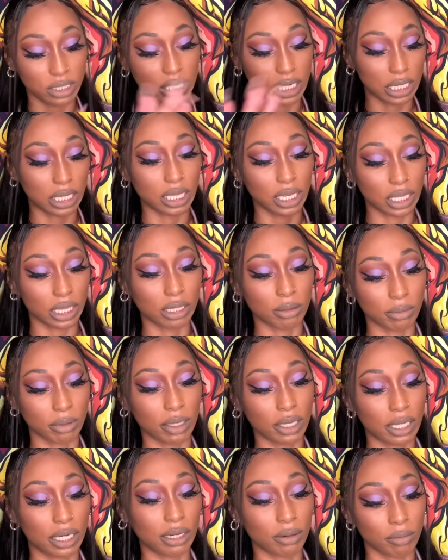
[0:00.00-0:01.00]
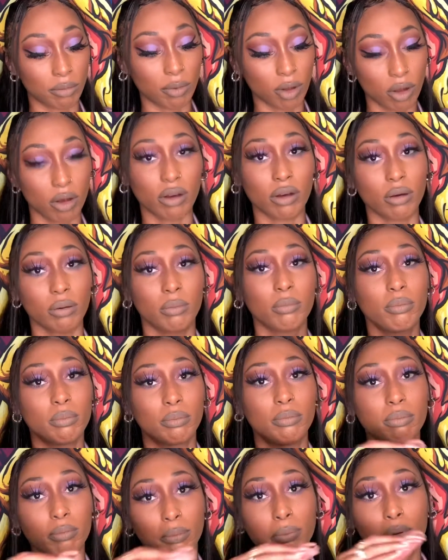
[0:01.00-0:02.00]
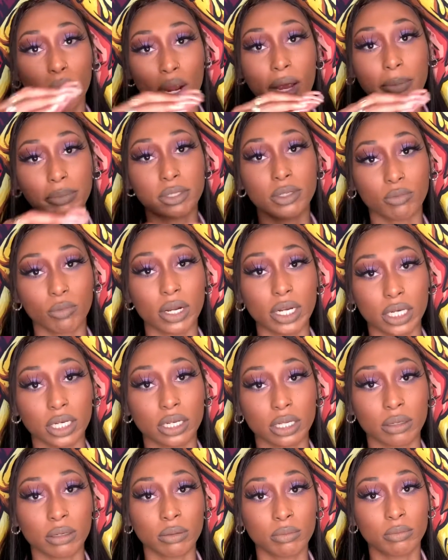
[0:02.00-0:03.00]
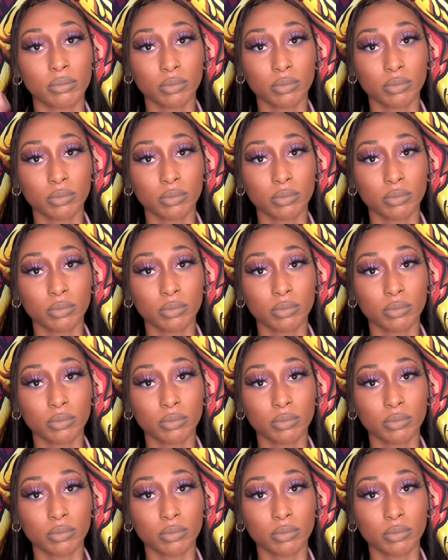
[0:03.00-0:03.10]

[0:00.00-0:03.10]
digging in them and getting them all prepped and ready to